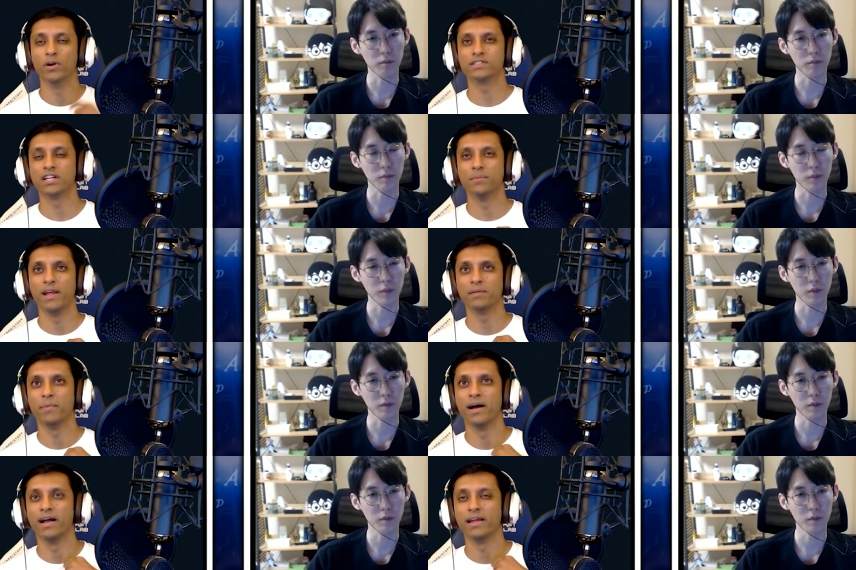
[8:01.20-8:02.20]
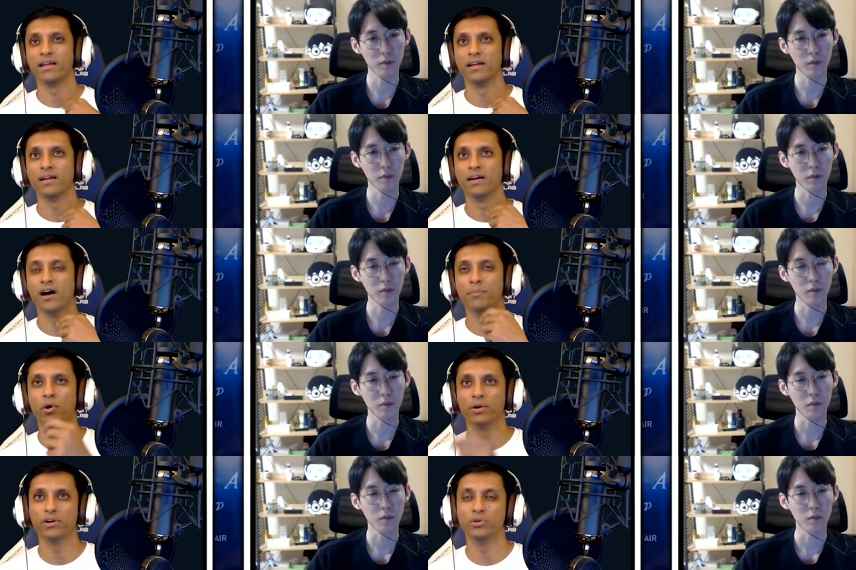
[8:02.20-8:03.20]
Speaker 1: it's going to make my
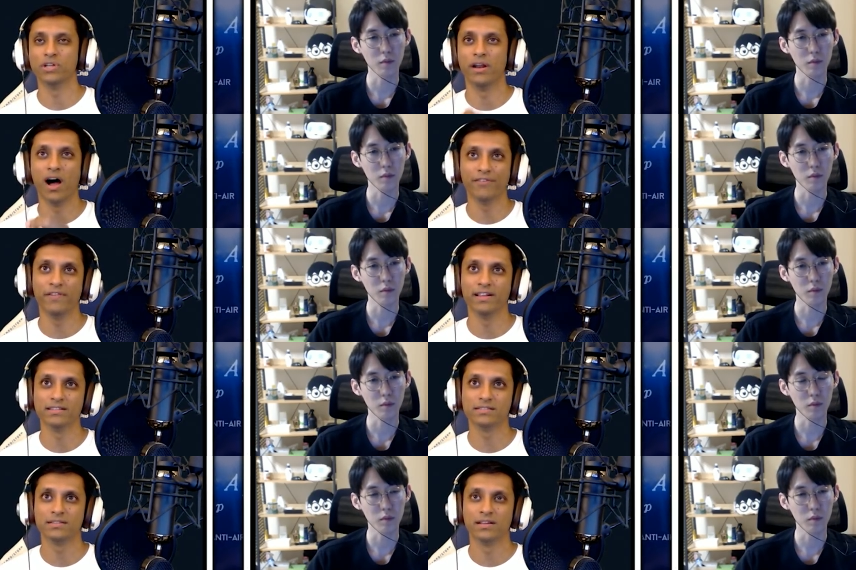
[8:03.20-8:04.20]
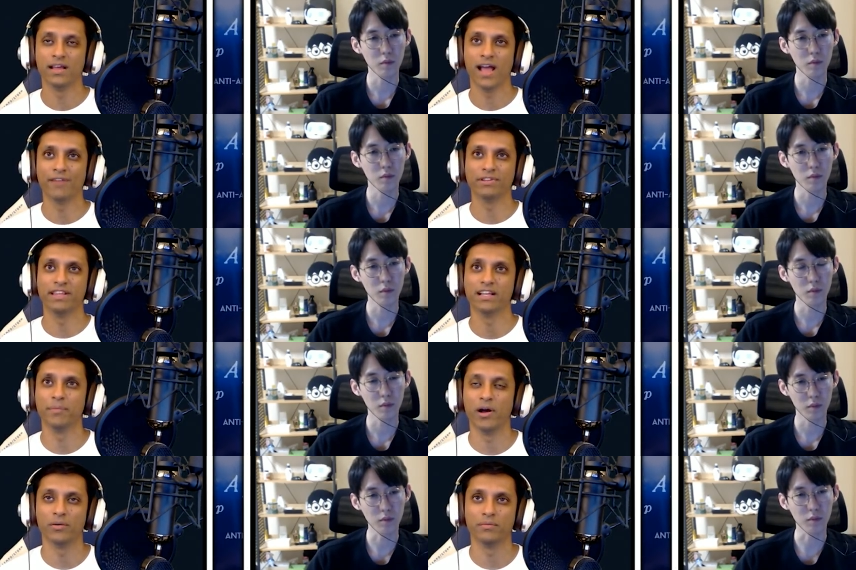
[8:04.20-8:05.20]
opponent who's on offense have to think
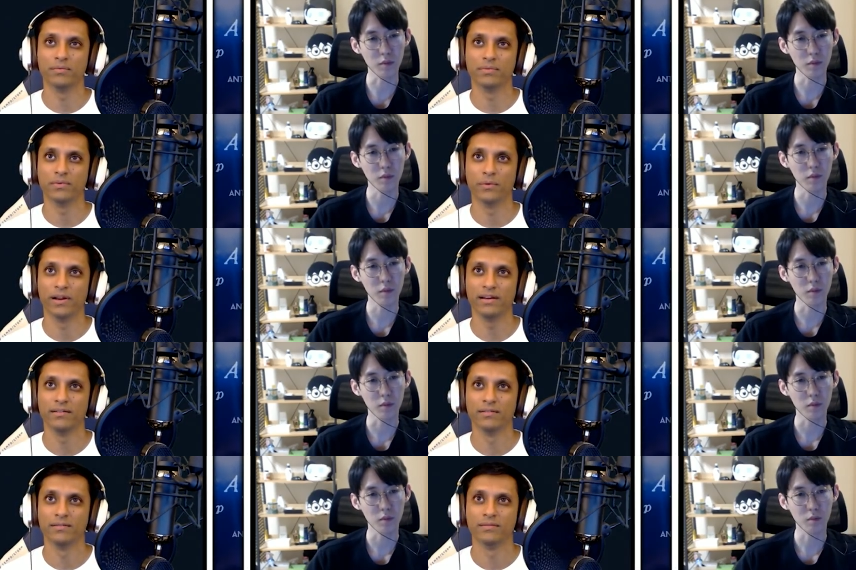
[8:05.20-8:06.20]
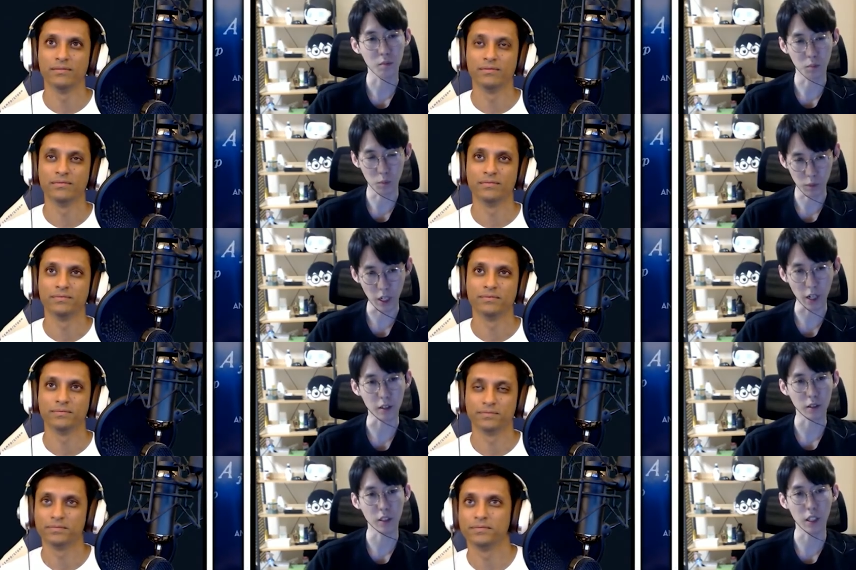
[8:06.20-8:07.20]
about, mm, right?
Speaker 2: Mm, yeah,
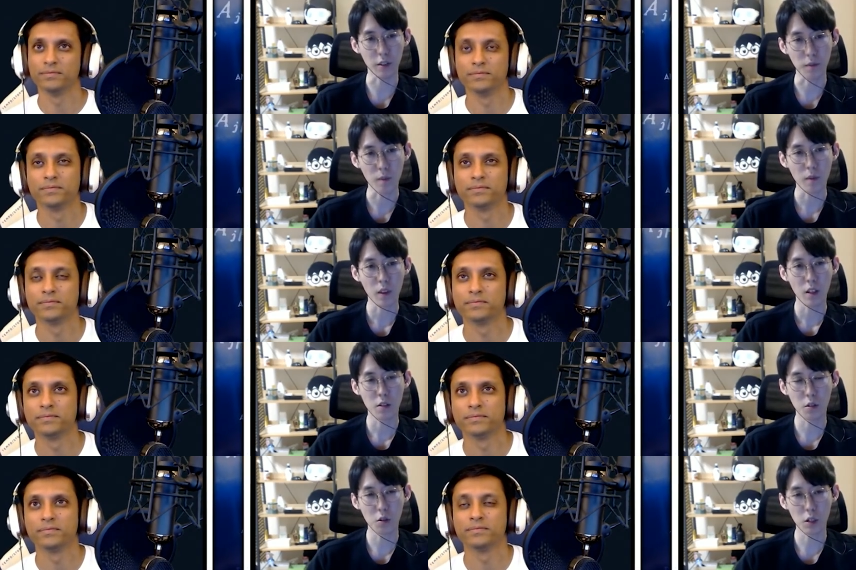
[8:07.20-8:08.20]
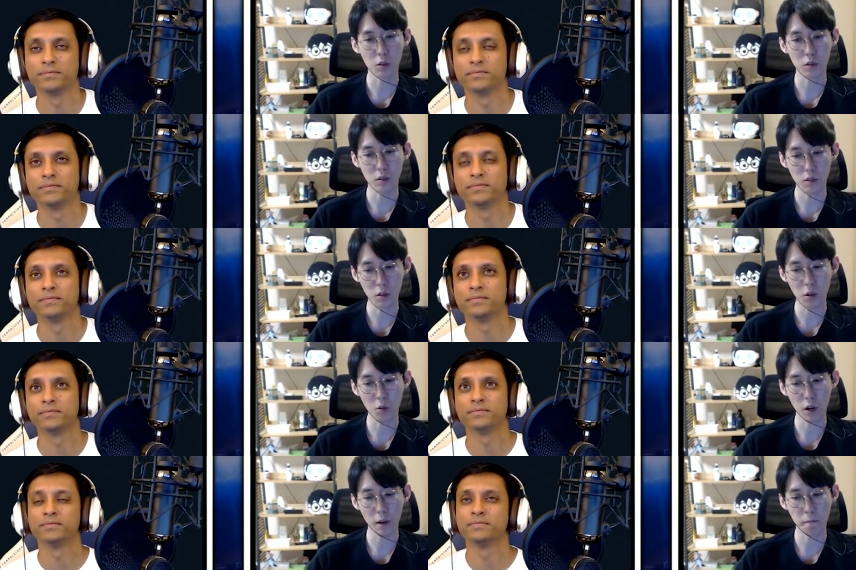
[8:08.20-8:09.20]
yeah. So, uh, so
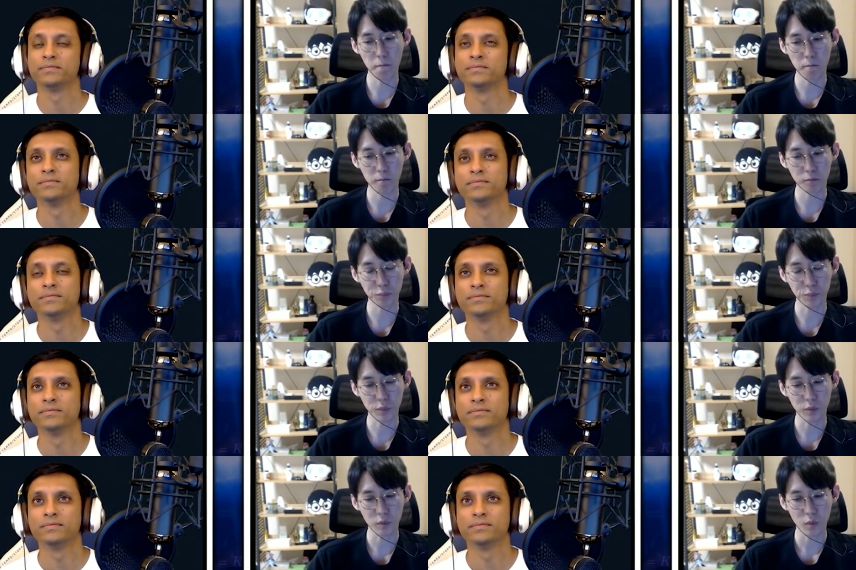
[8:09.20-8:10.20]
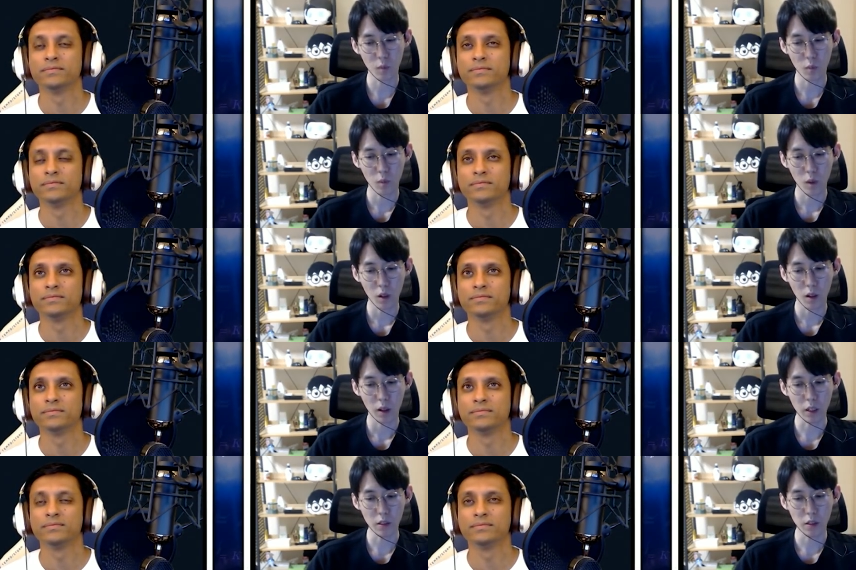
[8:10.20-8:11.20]
um,
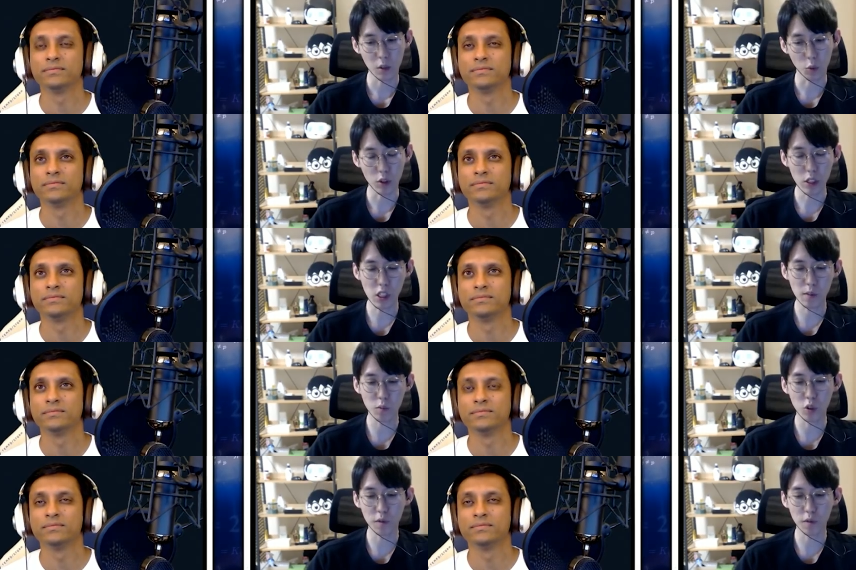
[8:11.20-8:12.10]
let's say each move,